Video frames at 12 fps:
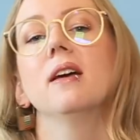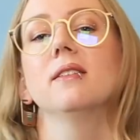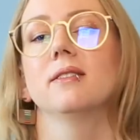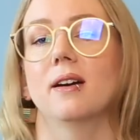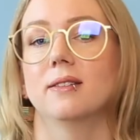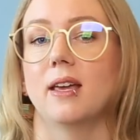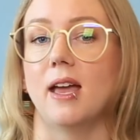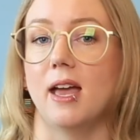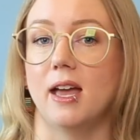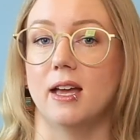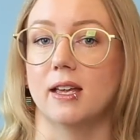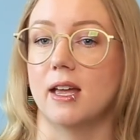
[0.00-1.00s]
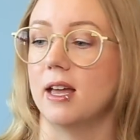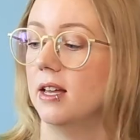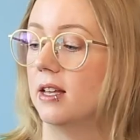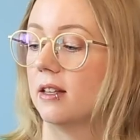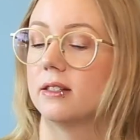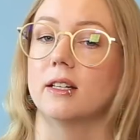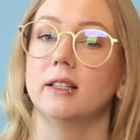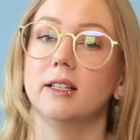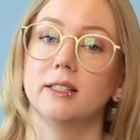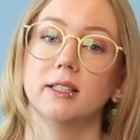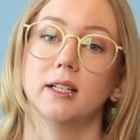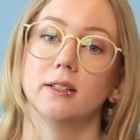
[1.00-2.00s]
Size A is
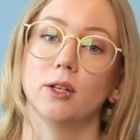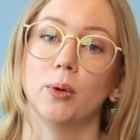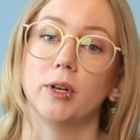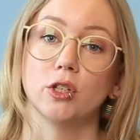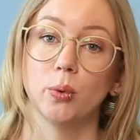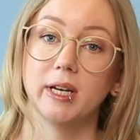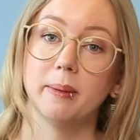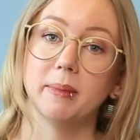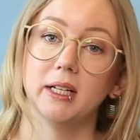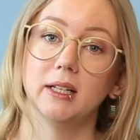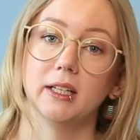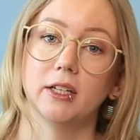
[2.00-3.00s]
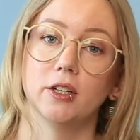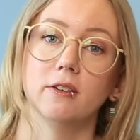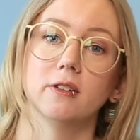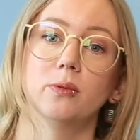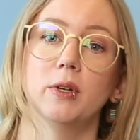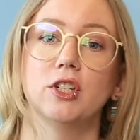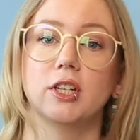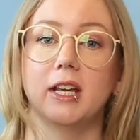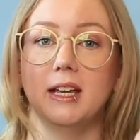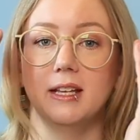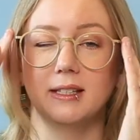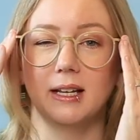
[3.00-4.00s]
listed as holding 20 milliliters, which
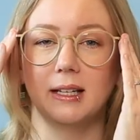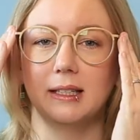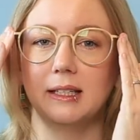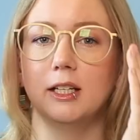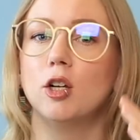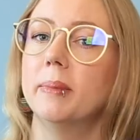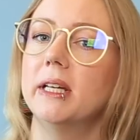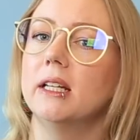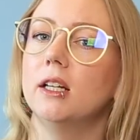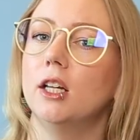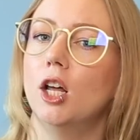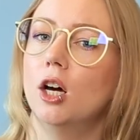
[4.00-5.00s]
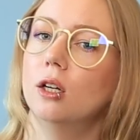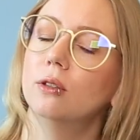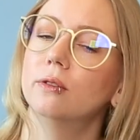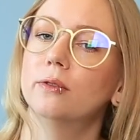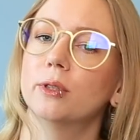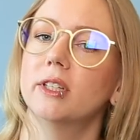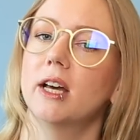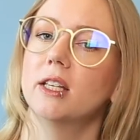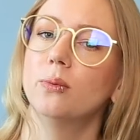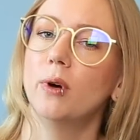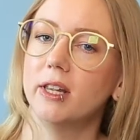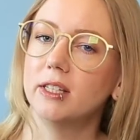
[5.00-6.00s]
is a little bit low for
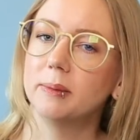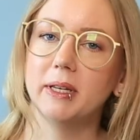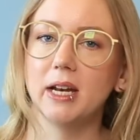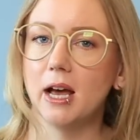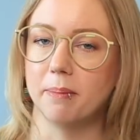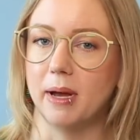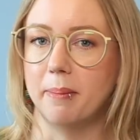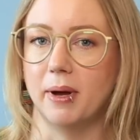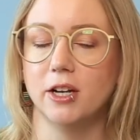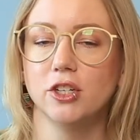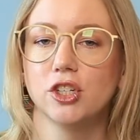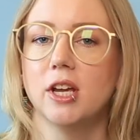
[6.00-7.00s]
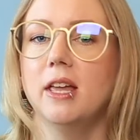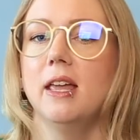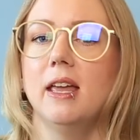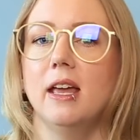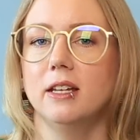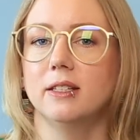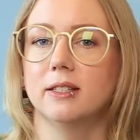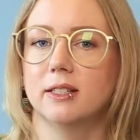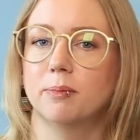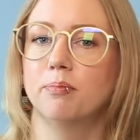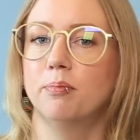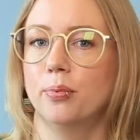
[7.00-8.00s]
size 1s, but not by much.
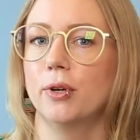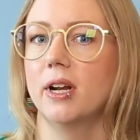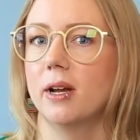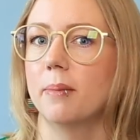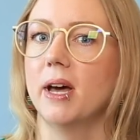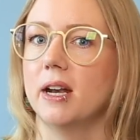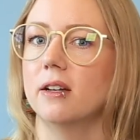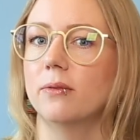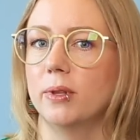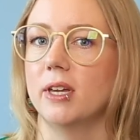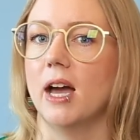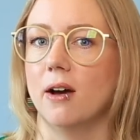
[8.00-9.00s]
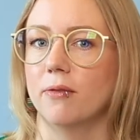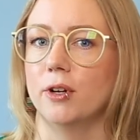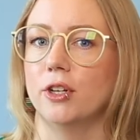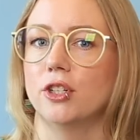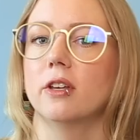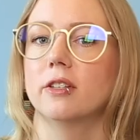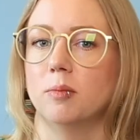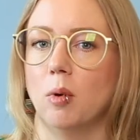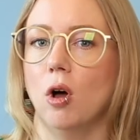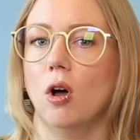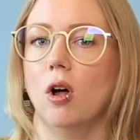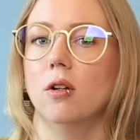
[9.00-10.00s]
It's pretty competitive with the average
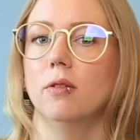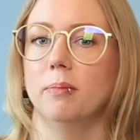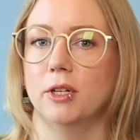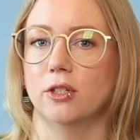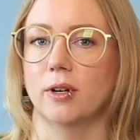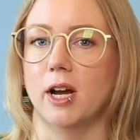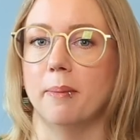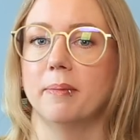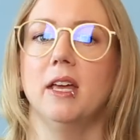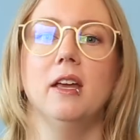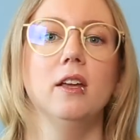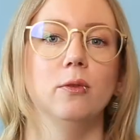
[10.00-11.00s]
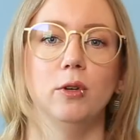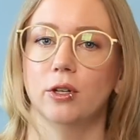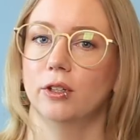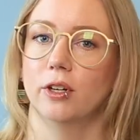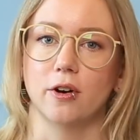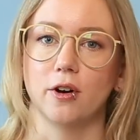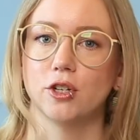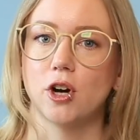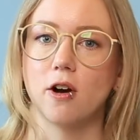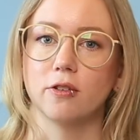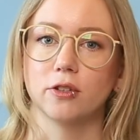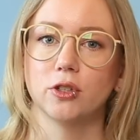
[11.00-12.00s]
small menstrual cup. You can look on our
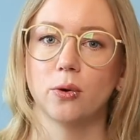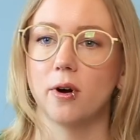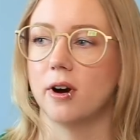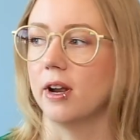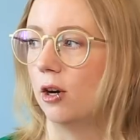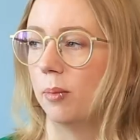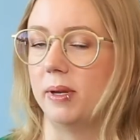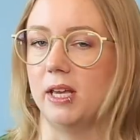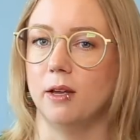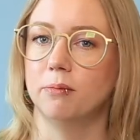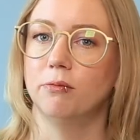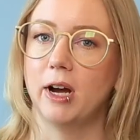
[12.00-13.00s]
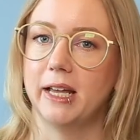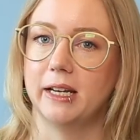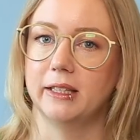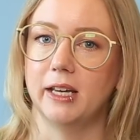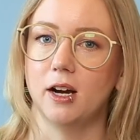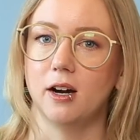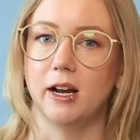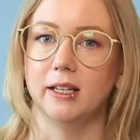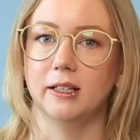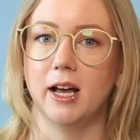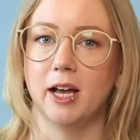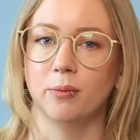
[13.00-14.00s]
chart and sort. It'll be right in there in
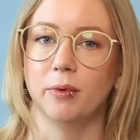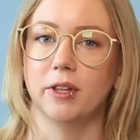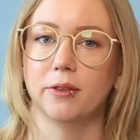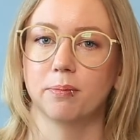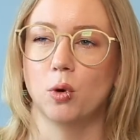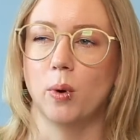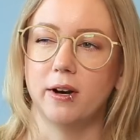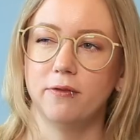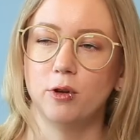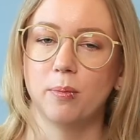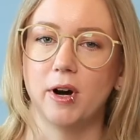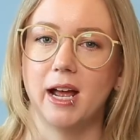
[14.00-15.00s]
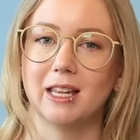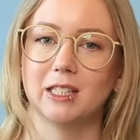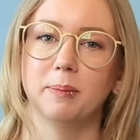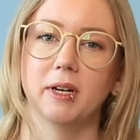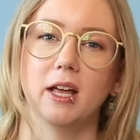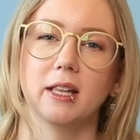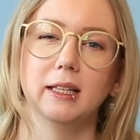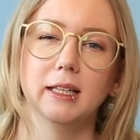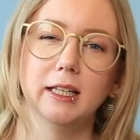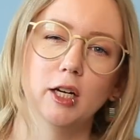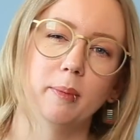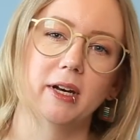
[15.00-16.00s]
line with quite a few brands, but a
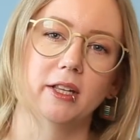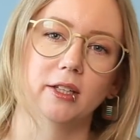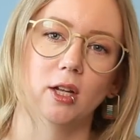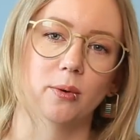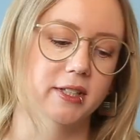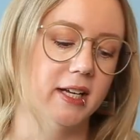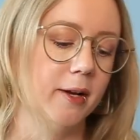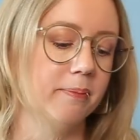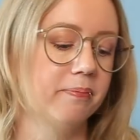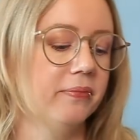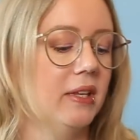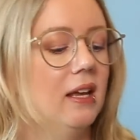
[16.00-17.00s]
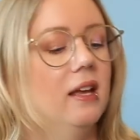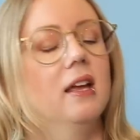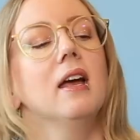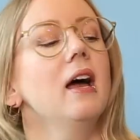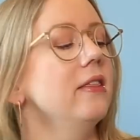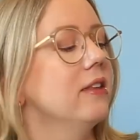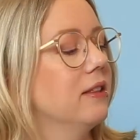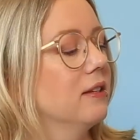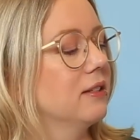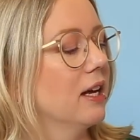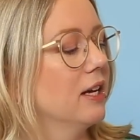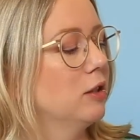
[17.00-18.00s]
little bit on the lower side. And then the
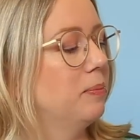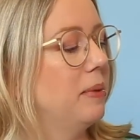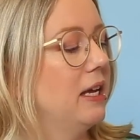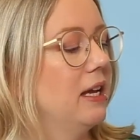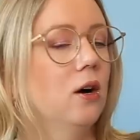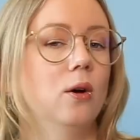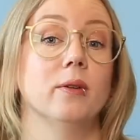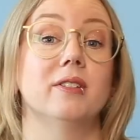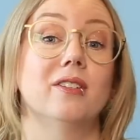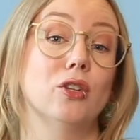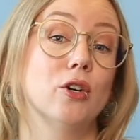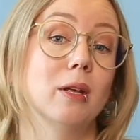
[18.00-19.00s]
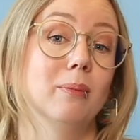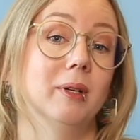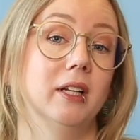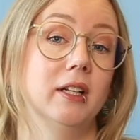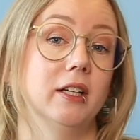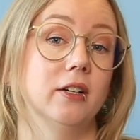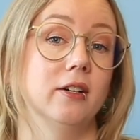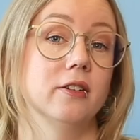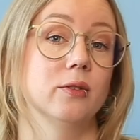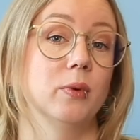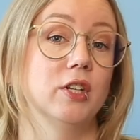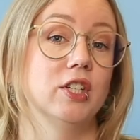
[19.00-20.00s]
size B holds 30
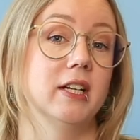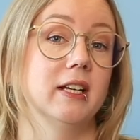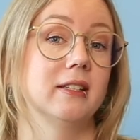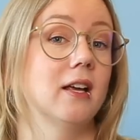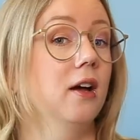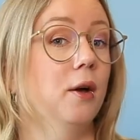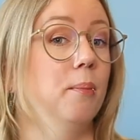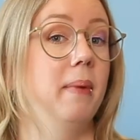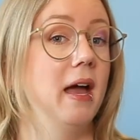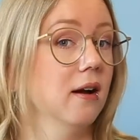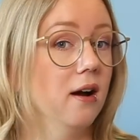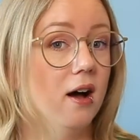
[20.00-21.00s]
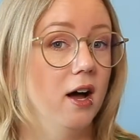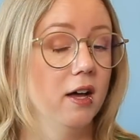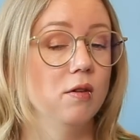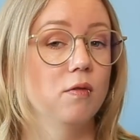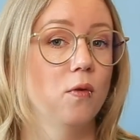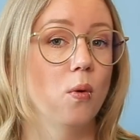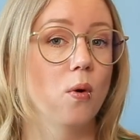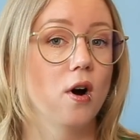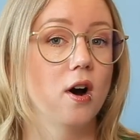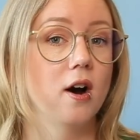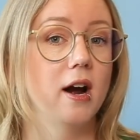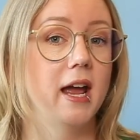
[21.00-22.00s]
milliliters, which is bang on
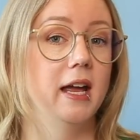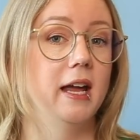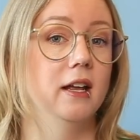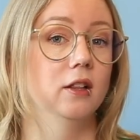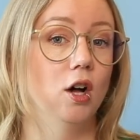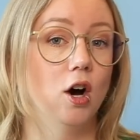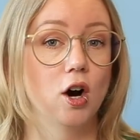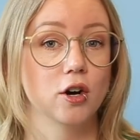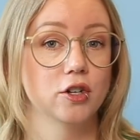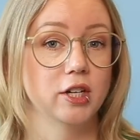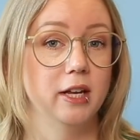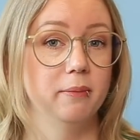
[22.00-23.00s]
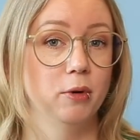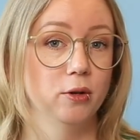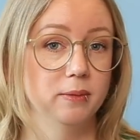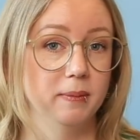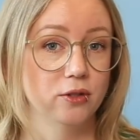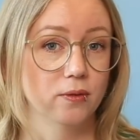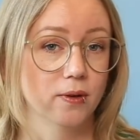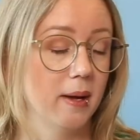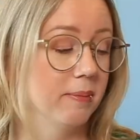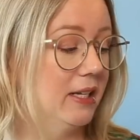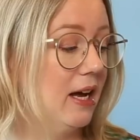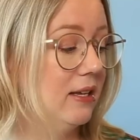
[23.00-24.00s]
for a large and most menstrual
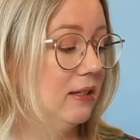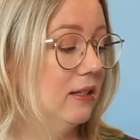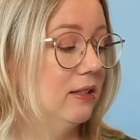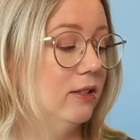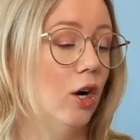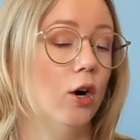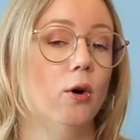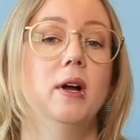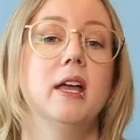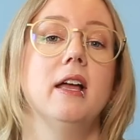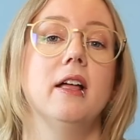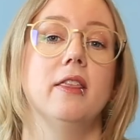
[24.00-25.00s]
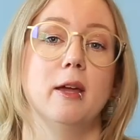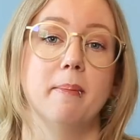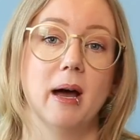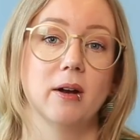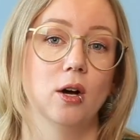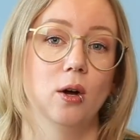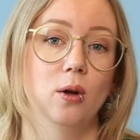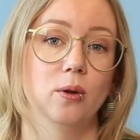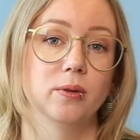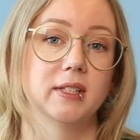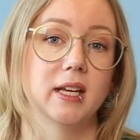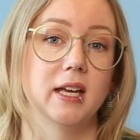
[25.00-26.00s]
cup sizes. So the amount it
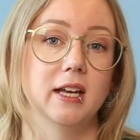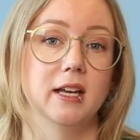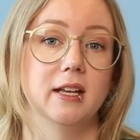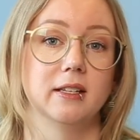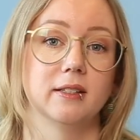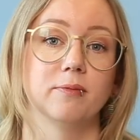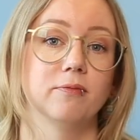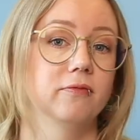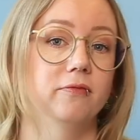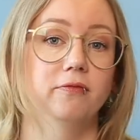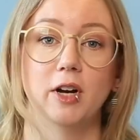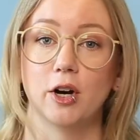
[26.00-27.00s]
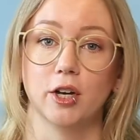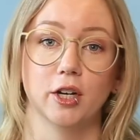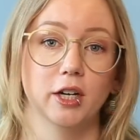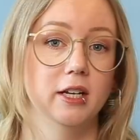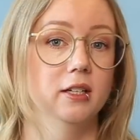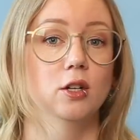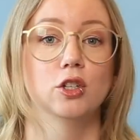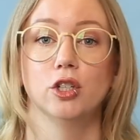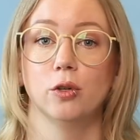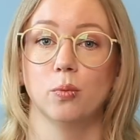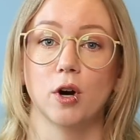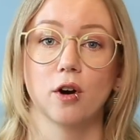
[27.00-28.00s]
holds is very good,
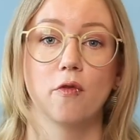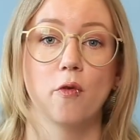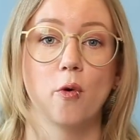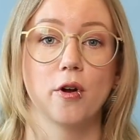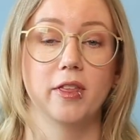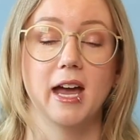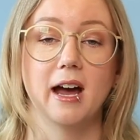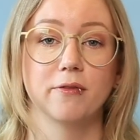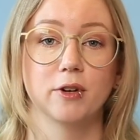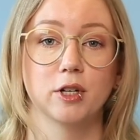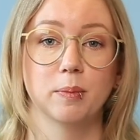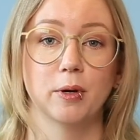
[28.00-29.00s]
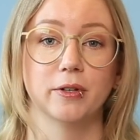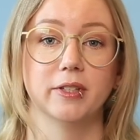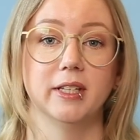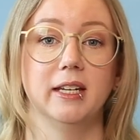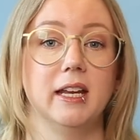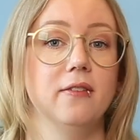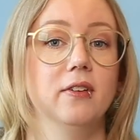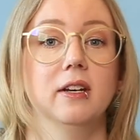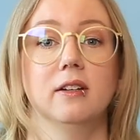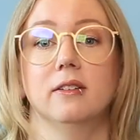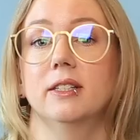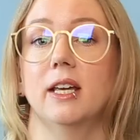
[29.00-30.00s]
should work for the average person,
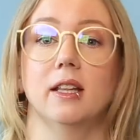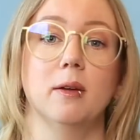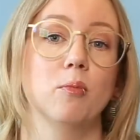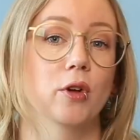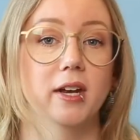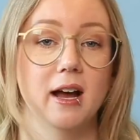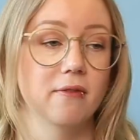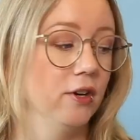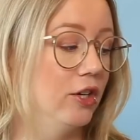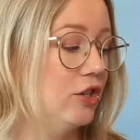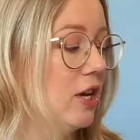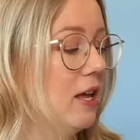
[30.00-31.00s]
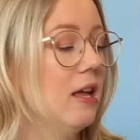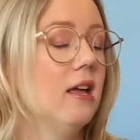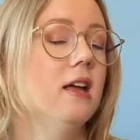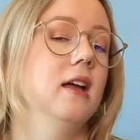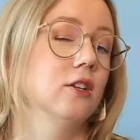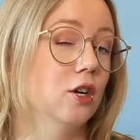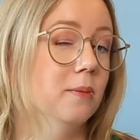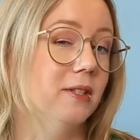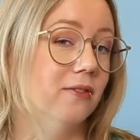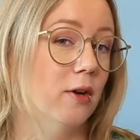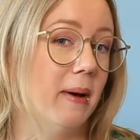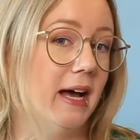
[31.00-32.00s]
even slightly more than average in terms
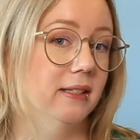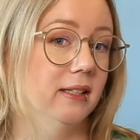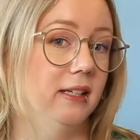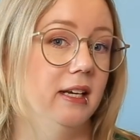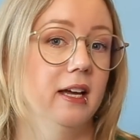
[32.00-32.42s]
of capacity.